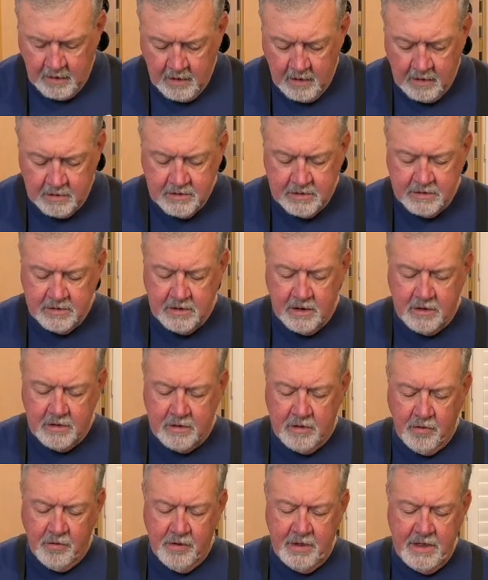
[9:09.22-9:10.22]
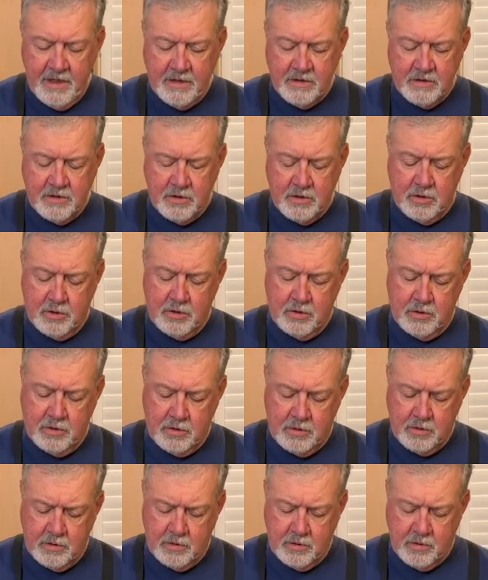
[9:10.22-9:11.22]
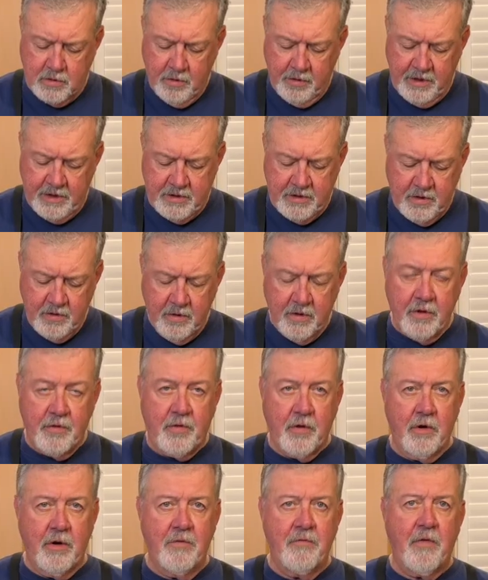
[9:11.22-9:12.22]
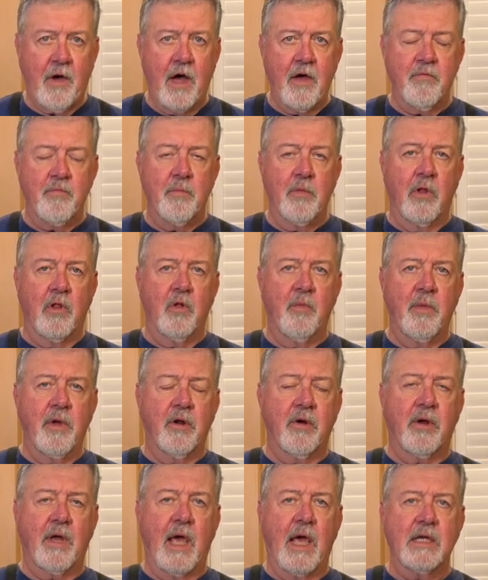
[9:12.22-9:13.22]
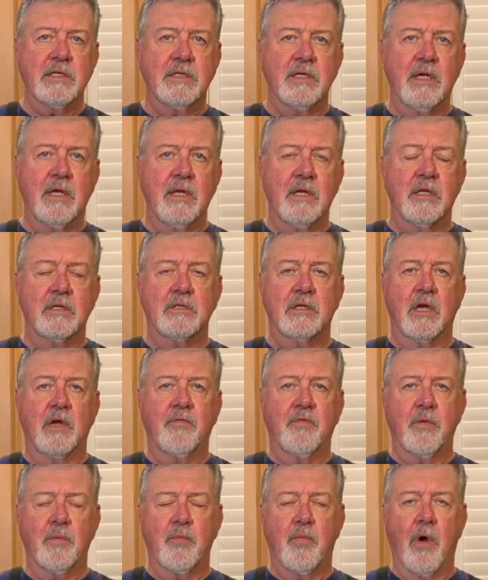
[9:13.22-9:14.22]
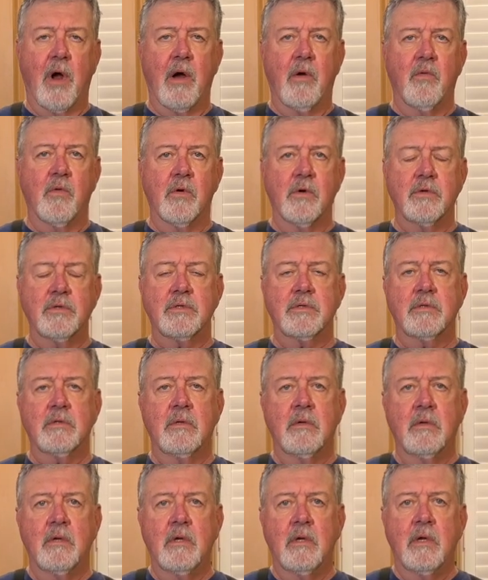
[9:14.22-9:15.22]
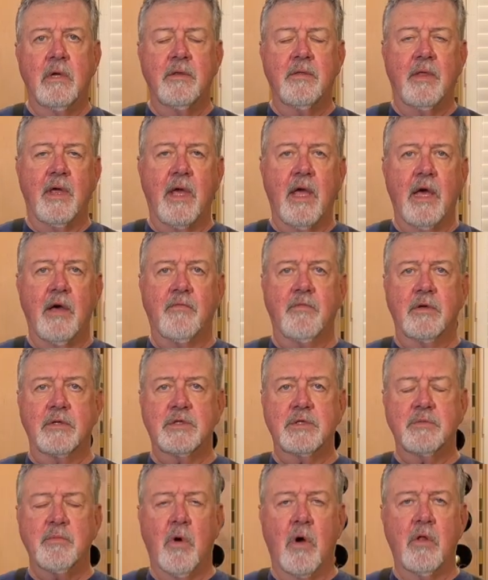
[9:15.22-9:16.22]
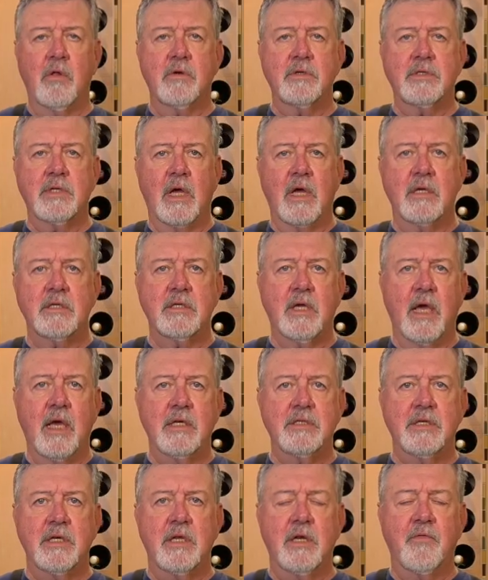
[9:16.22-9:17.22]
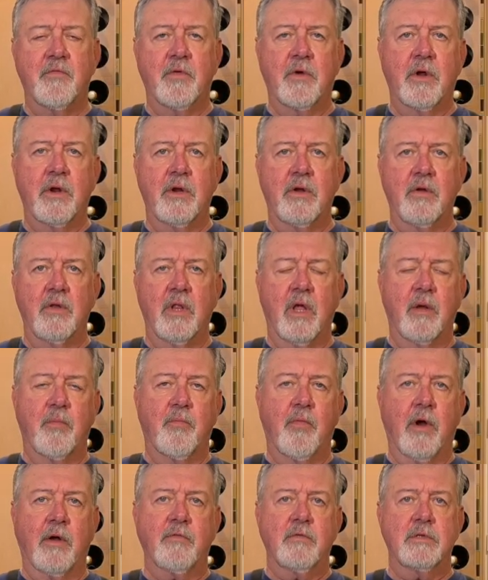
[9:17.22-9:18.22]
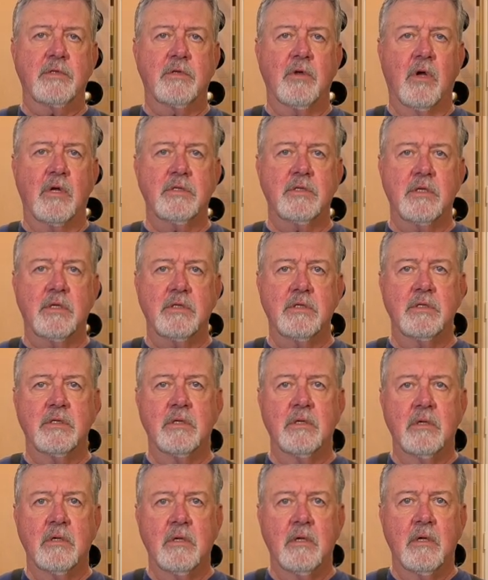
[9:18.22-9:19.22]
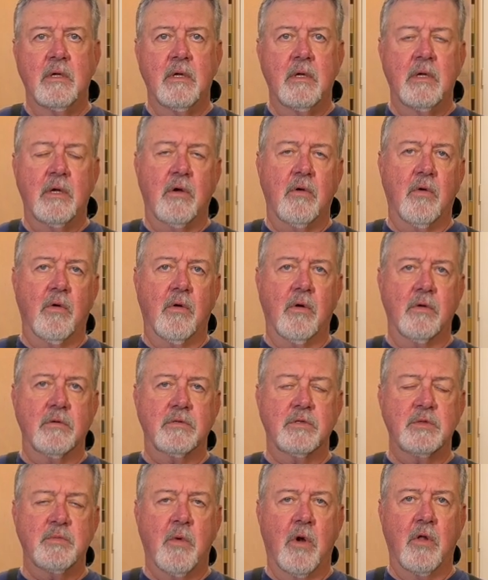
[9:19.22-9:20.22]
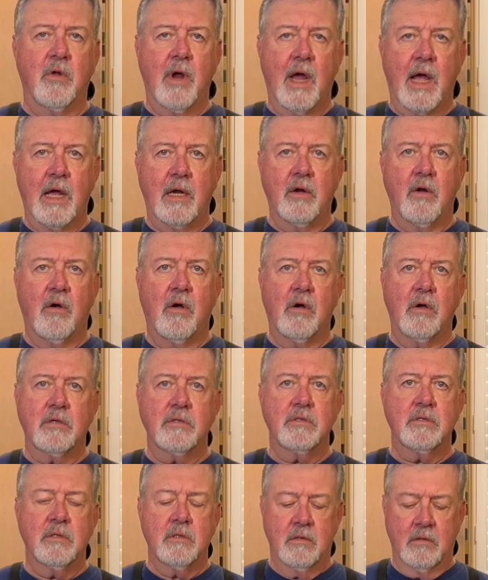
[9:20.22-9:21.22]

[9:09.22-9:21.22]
This is a 32 to 35 millimeter casing. It's like for bratwurst. They have a smaller size casing if you're gonna do like breakfast sausage or smaller hot dogs.